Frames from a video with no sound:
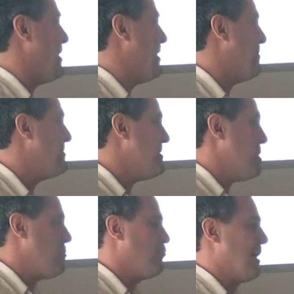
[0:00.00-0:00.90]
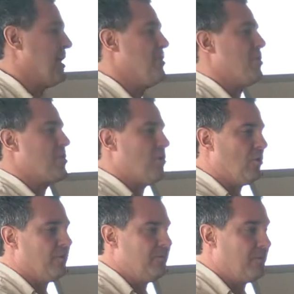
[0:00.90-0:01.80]
radio. Bring in your
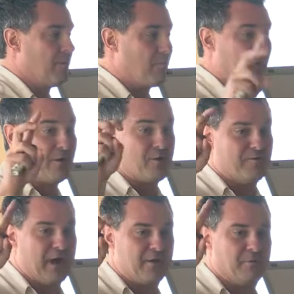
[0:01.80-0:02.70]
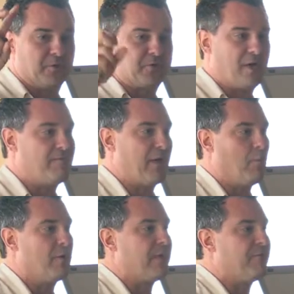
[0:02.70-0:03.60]
gold, bring in your valuable stuff,
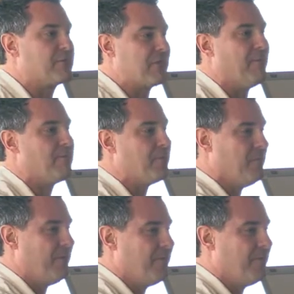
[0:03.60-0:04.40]
and we'll give you something